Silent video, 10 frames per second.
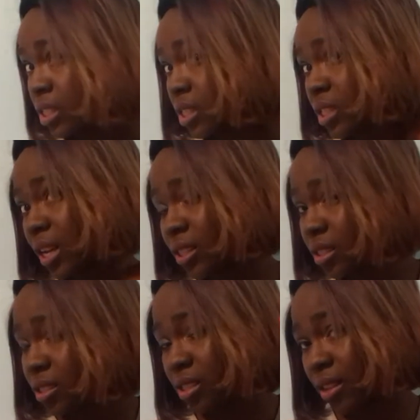it's not
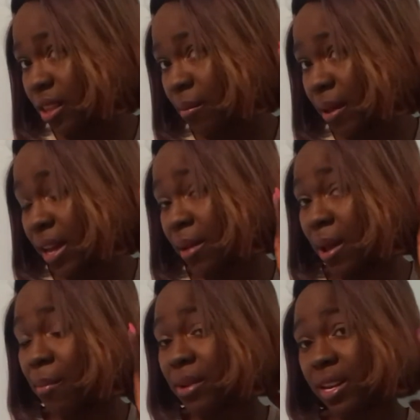that bad. I'm
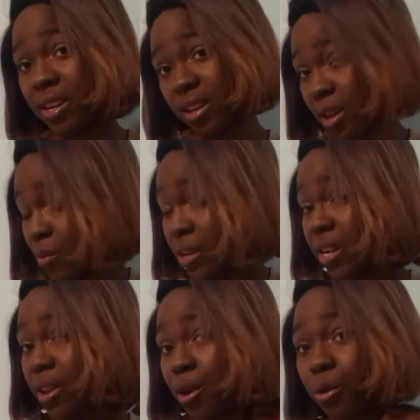happy that it didn't come in
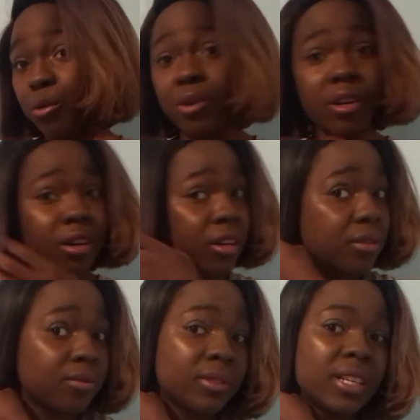any odor,
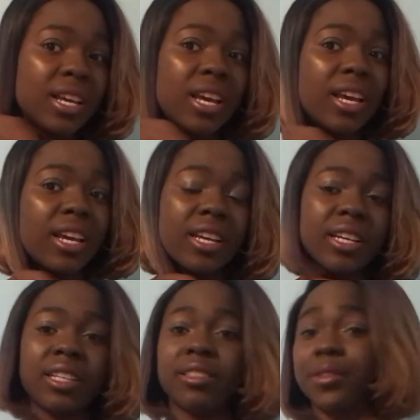
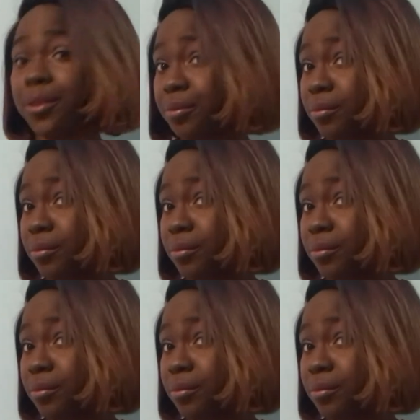and